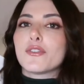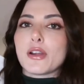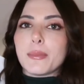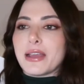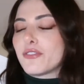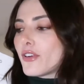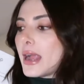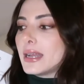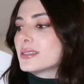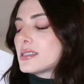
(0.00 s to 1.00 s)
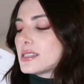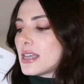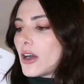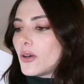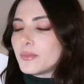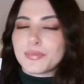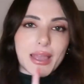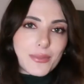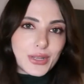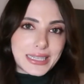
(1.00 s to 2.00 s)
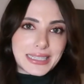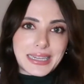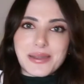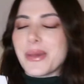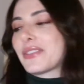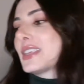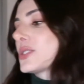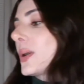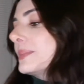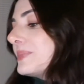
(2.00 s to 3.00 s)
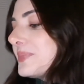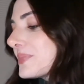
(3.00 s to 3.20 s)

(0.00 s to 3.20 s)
from my friends, so I'm really excited about this one.